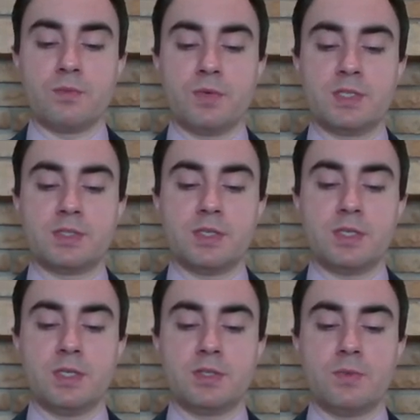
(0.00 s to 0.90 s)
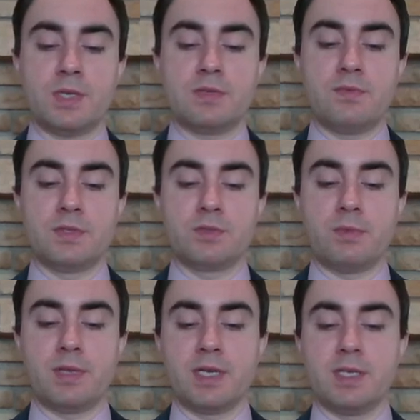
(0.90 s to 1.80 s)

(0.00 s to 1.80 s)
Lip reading: What is the rest of his reply?